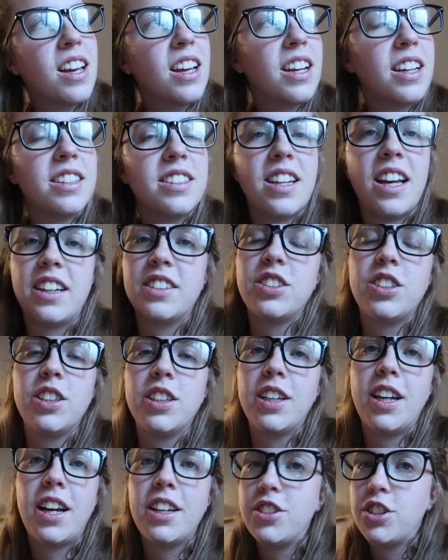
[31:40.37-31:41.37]
It's
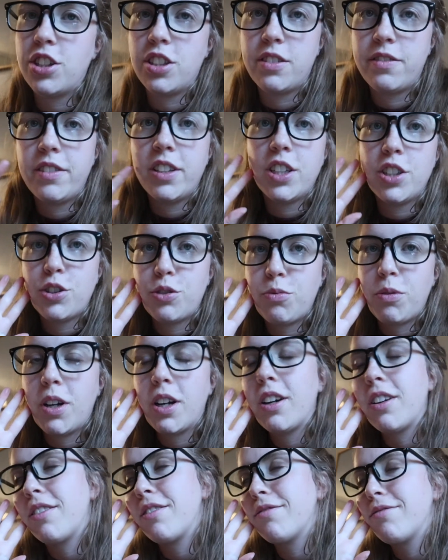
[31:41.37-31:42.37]
actually, I just finished
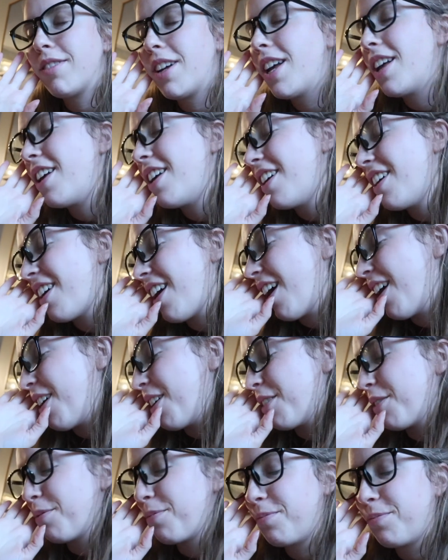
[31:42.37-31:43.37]
work. I
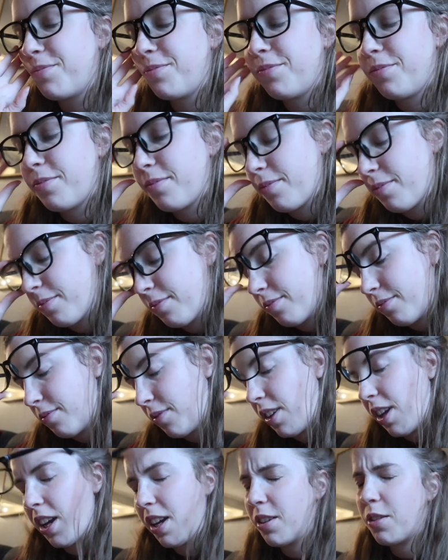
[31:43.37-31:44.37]

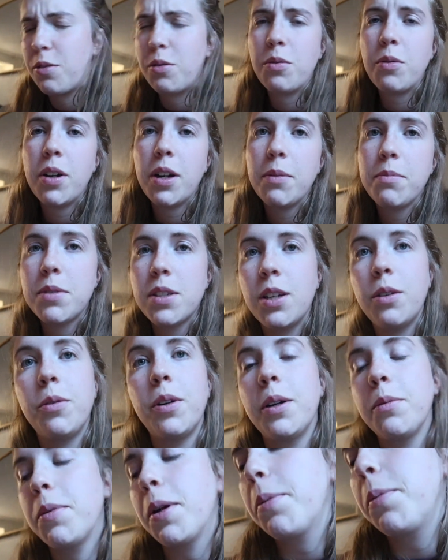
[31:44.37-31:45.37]
don't know why I'm still
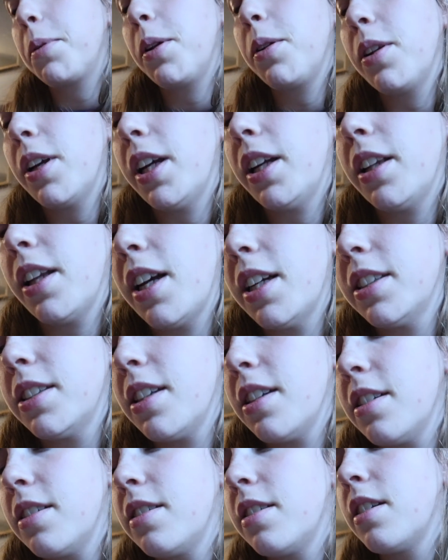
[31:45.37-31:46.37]
wearing my blue light
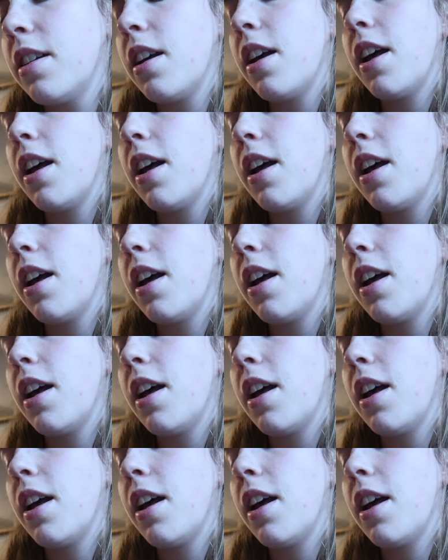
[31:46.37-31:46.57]
glasses.